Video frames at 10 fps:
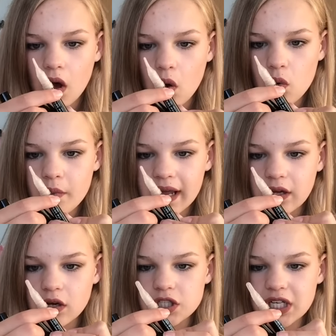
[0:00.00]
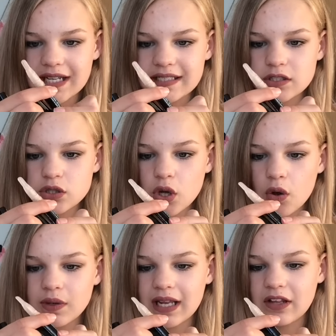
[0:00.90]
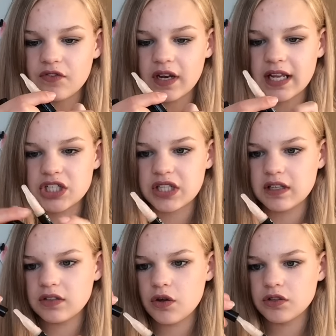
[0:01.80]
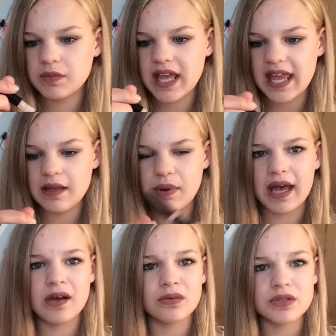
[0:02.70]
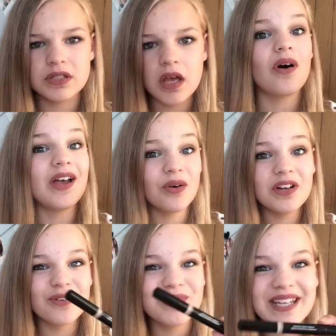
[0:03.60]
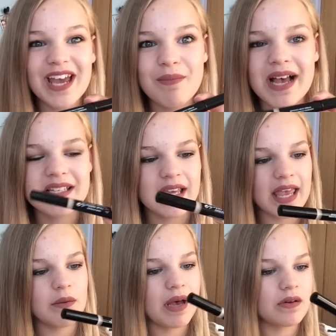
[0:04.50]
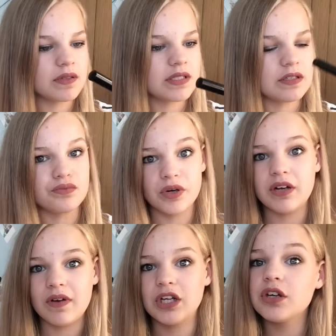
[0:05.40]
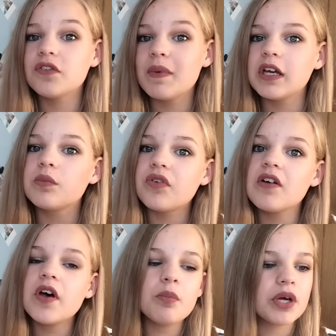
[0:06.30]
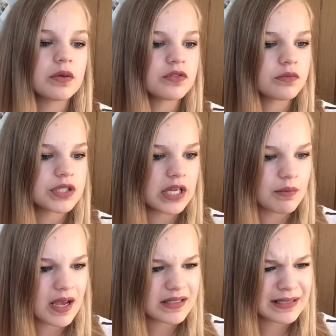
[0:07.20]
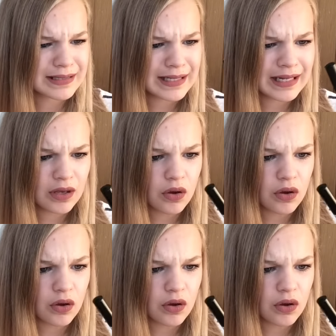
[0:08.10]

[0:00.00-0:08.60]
Oh my gosh, it's so nearly finished. This cost me £8. I got it from TK Maxx, like £8 is really, really good for Makeup Forever, but it was from TK Maxx and it's nearly